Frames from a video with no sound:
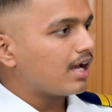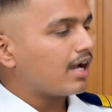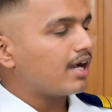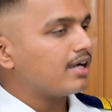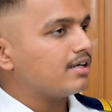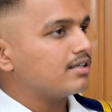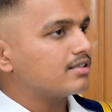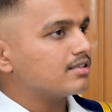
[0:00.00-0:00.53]

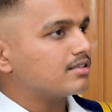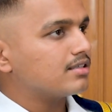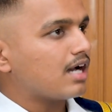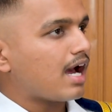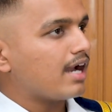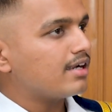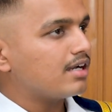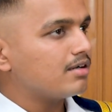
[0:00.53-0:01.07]
And
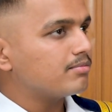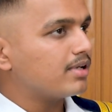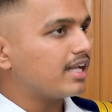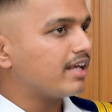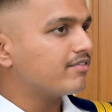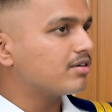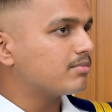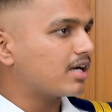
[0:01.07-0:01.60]
I didn't
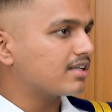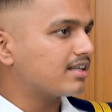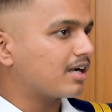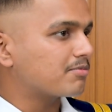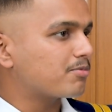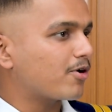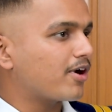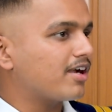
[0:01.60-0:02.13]
believe him at
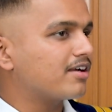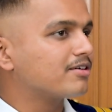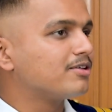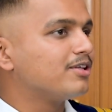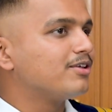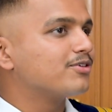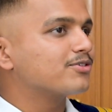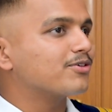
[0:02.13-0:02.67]
that point.
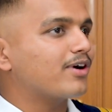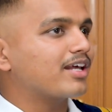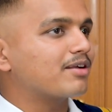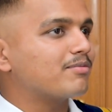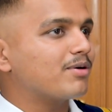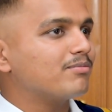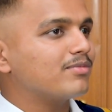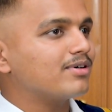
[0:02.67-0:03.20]
So I
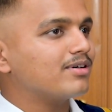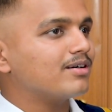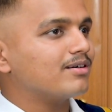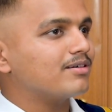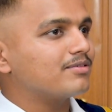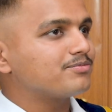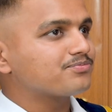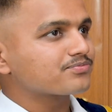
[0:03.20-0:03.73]

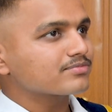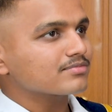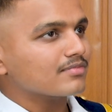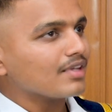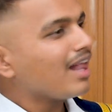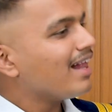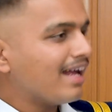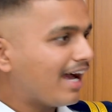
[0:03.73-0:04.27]
remember
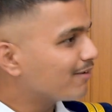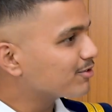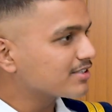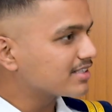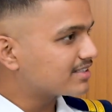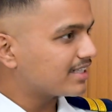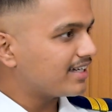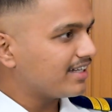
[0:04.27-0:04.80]
I
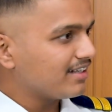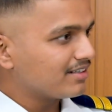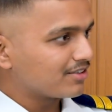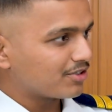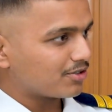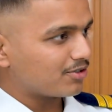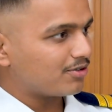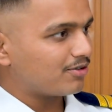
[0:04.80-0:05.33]
was a JD,
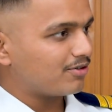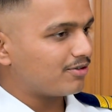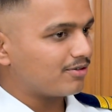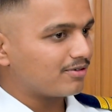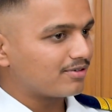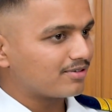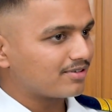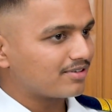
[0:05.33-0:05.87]

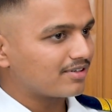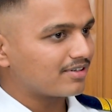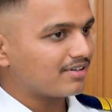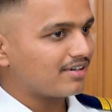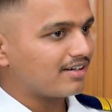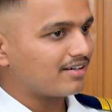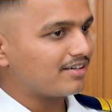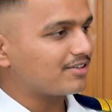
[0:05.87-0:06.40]

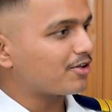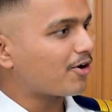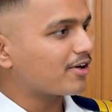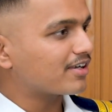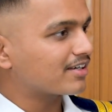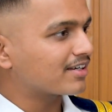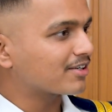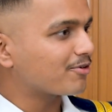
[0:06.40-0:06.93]

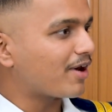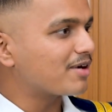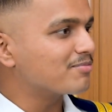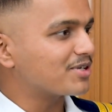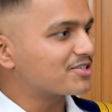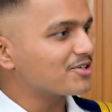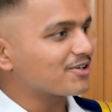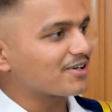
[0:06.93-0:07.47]
not quite
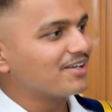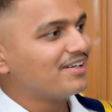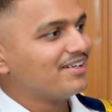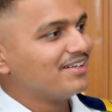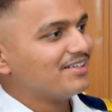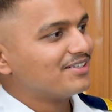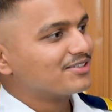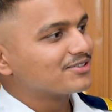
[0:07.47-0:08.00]
mature.
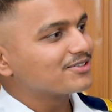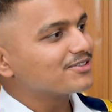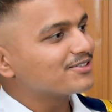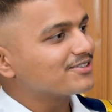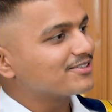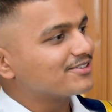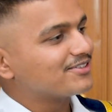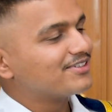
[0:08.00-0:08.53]

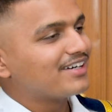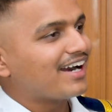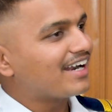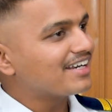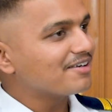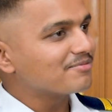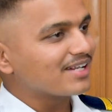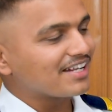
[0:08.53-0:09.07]
So
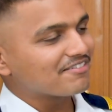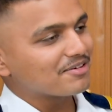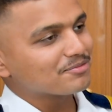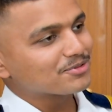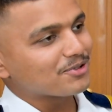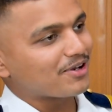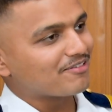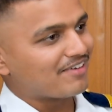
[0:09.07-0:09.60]
I didn't believe
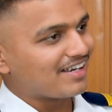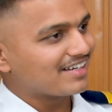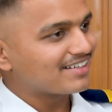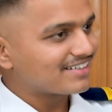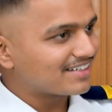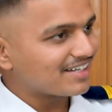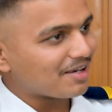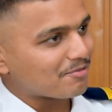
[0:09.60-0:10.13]
him. So I
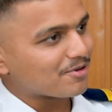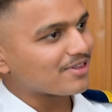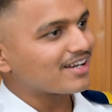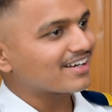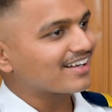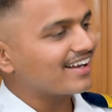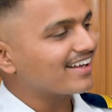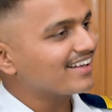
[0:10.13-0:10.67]
went up to
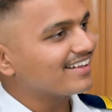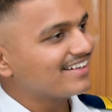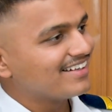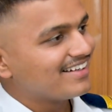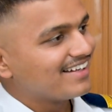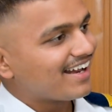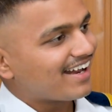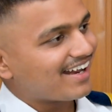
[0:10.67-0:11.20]
that guy.
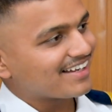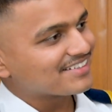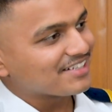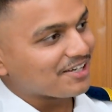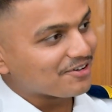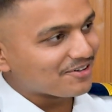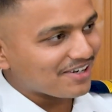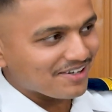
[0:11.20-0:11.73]
I
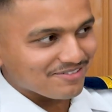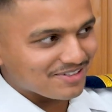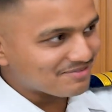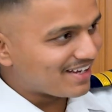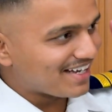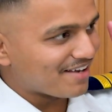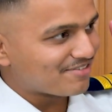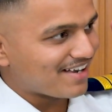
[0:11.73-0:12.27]
saluted him with
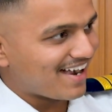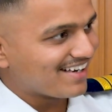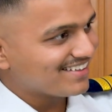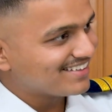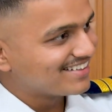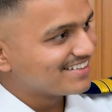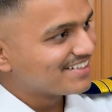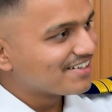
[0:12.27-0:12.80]
my left
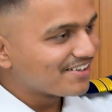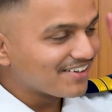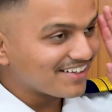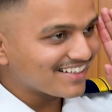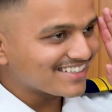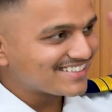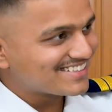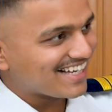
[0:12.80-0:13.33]
hand.
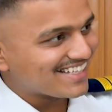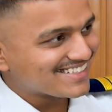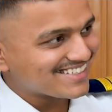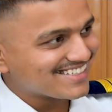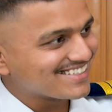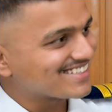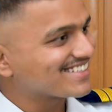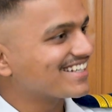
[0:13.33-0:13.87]
Like, Jain
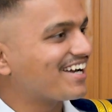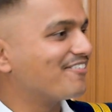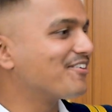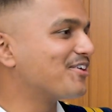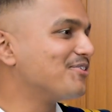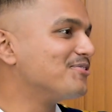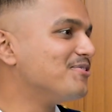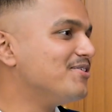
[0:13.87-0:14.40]
sir, how are
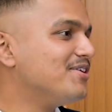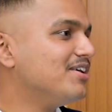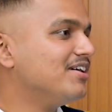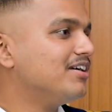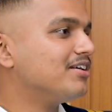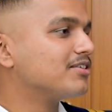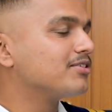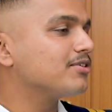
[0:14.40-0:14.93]
you?
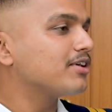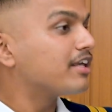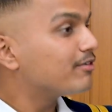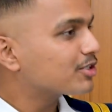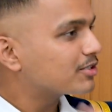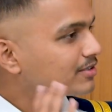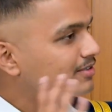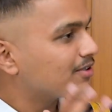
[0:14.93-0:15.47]
So he
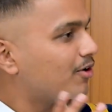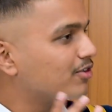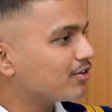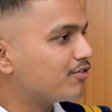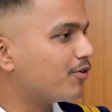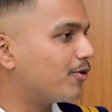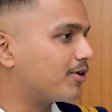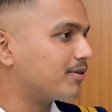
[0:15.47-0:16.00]
was on
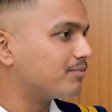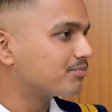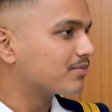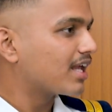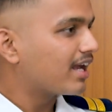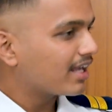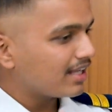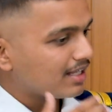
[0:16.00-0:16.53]
the phone.
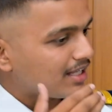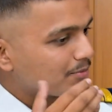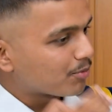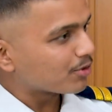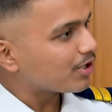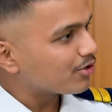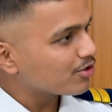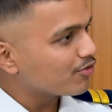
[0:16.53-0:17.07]
He
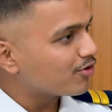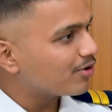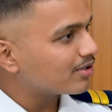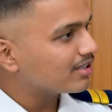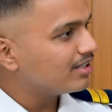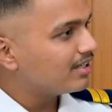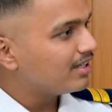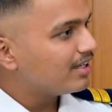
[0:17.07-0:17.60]
put down the
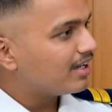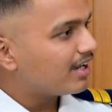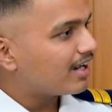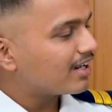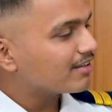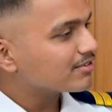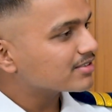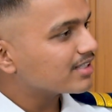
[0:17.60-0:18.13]
phone.
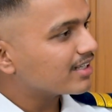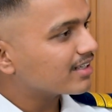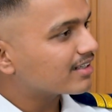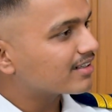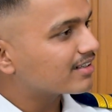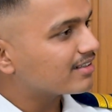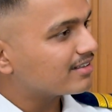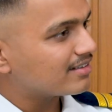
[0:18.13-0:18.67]
And he was like,
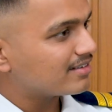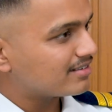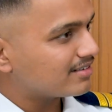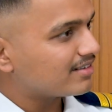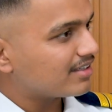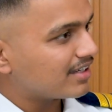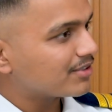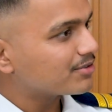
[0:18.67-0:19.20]

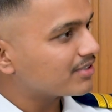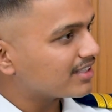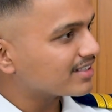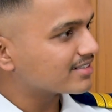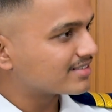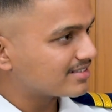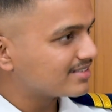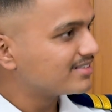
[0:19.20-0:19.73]
are you
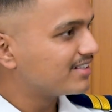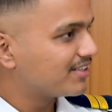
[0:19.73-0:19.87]
serious?